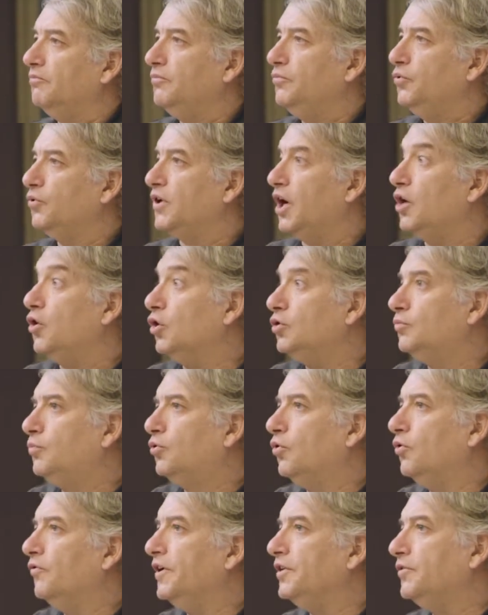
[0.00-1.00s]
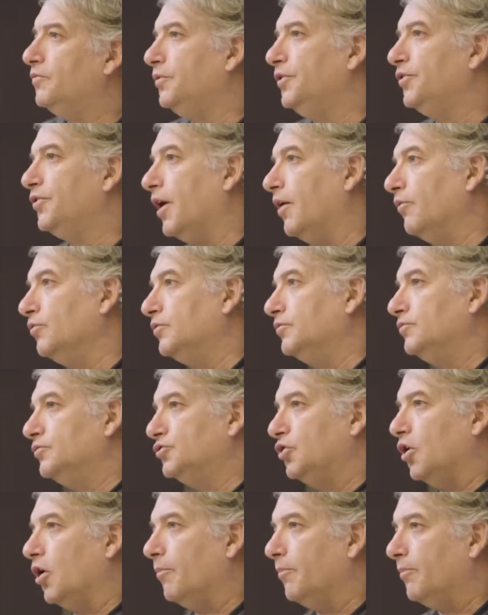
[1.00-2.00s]
You cannot prove it without
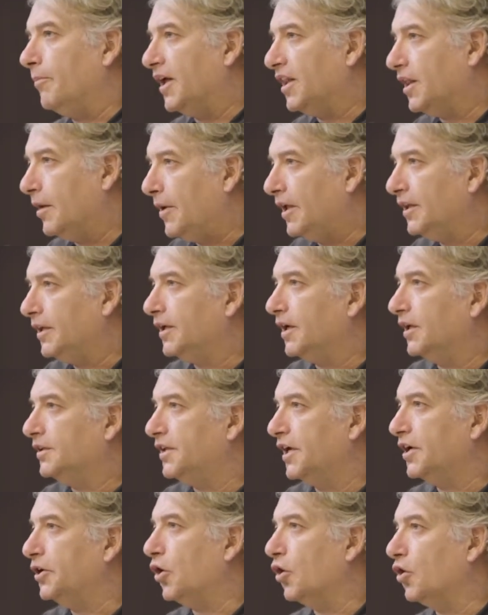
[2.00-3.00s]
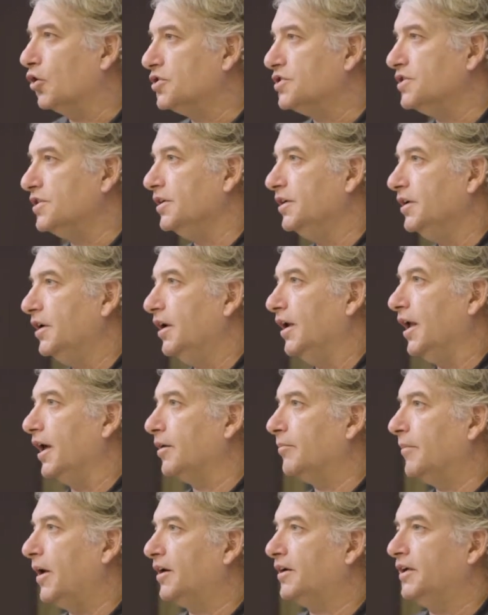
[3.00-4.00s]
some mathematical technology
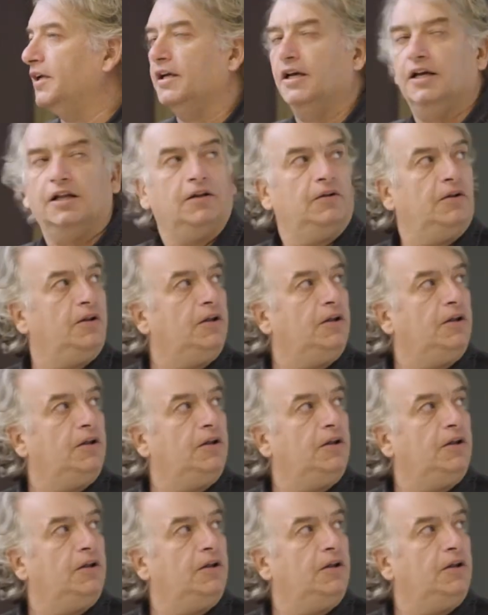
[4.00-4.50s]
like martingale.